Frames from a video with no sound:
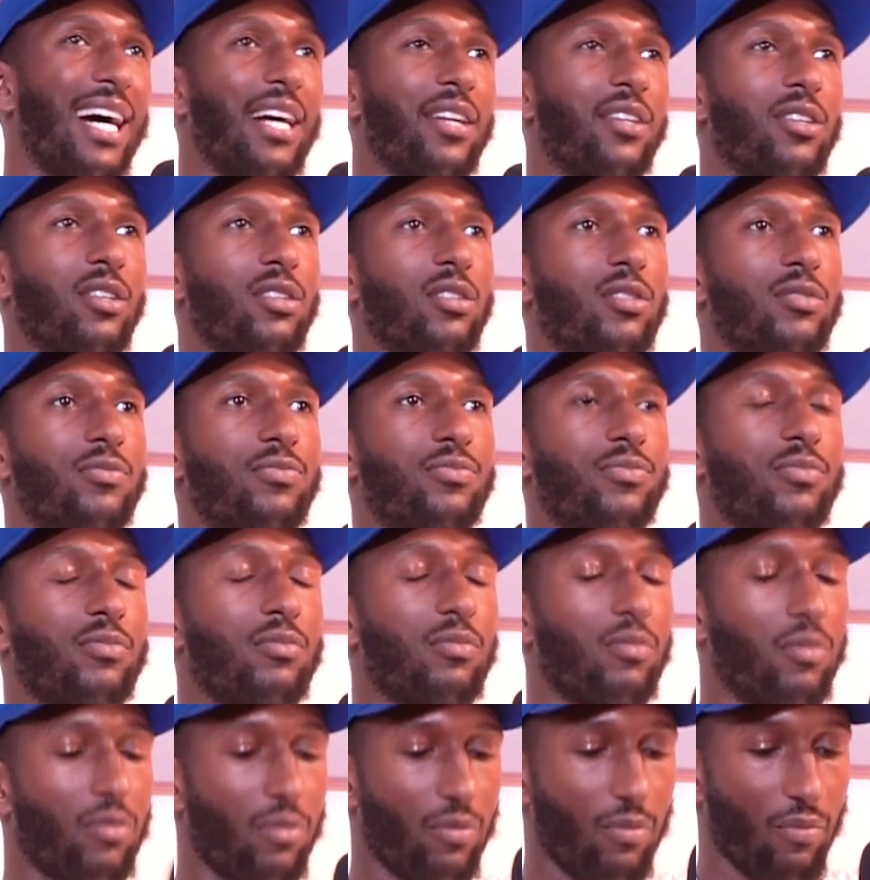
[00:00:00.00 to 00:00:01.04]
I know.
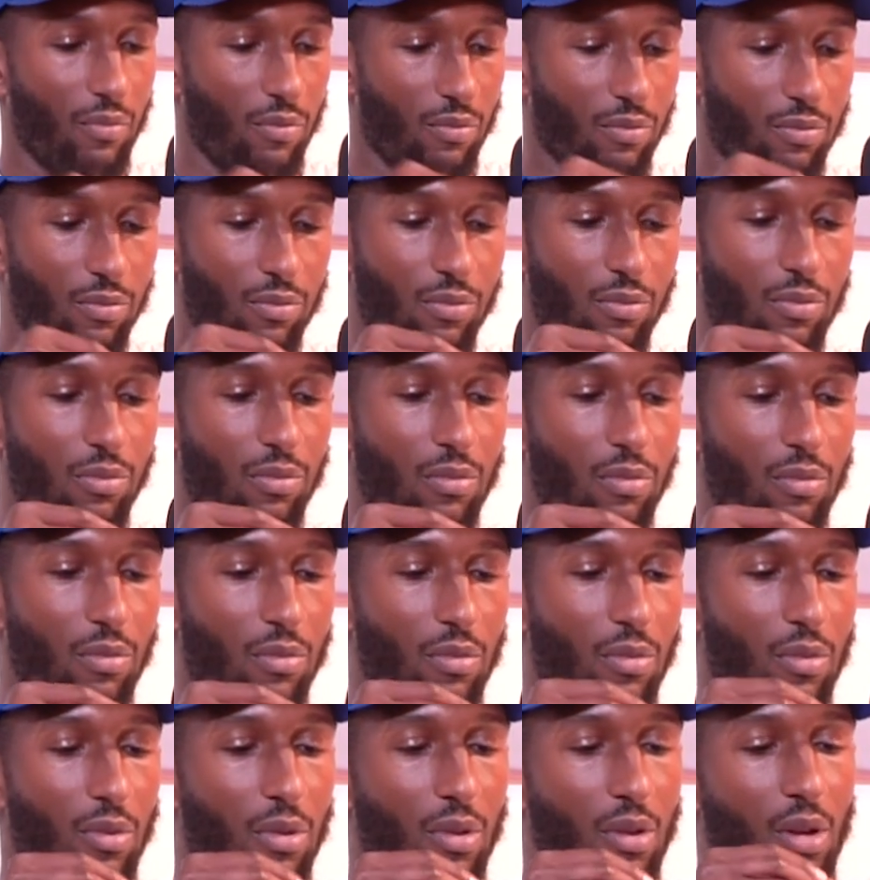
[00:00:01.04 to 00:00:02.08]
Or vice versa.
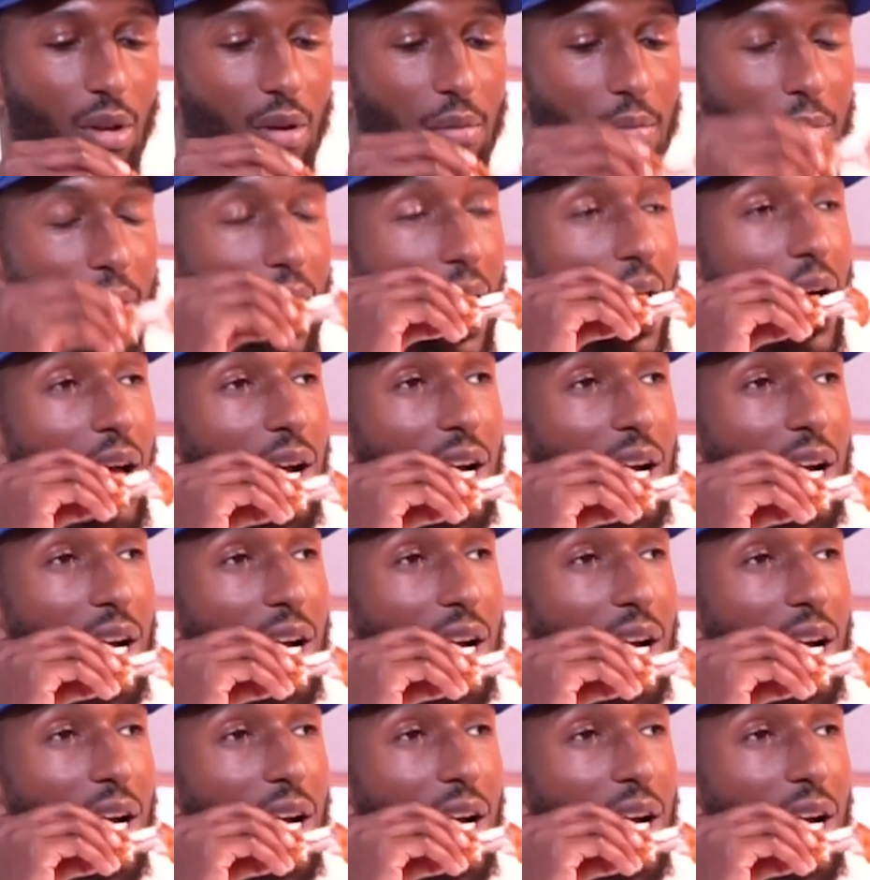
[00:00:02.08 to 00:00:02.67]
But